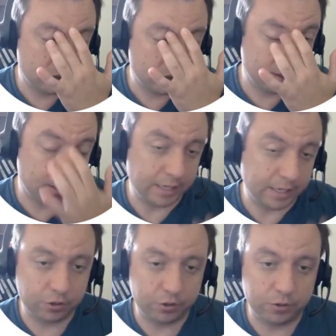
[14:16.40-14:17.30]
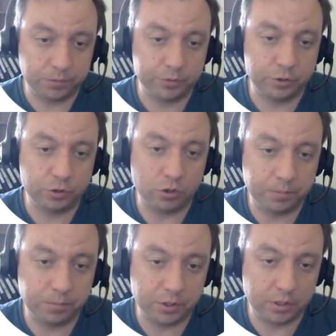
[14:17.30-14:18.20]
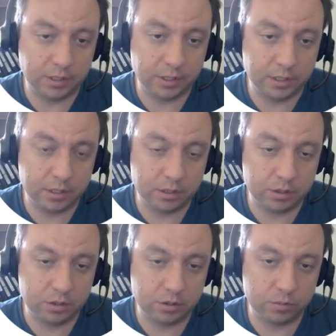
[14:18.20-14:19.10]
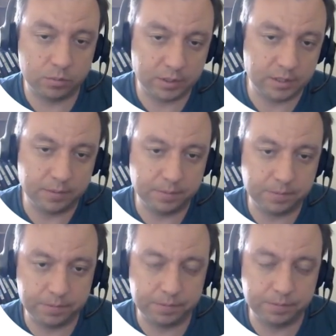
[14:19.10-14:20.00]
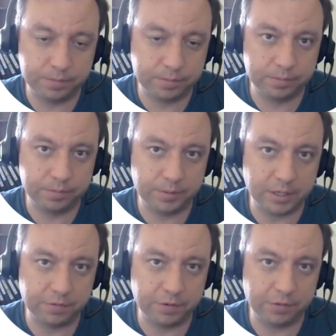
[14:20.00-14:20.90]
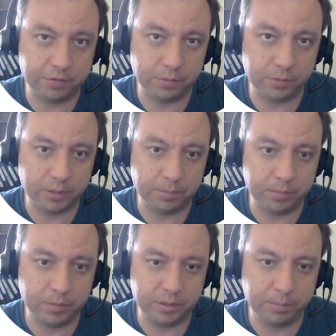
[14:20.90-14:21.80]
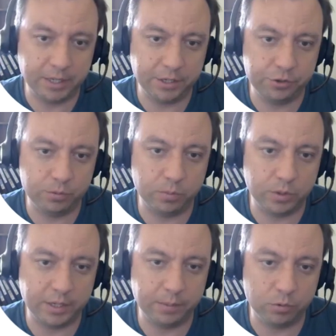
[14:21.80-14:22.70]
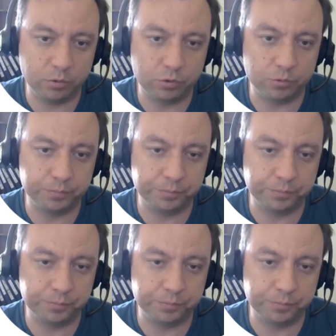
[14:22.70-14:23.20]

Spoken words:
detector stopped, and with the near-infrared photomultiplier tube, we're able to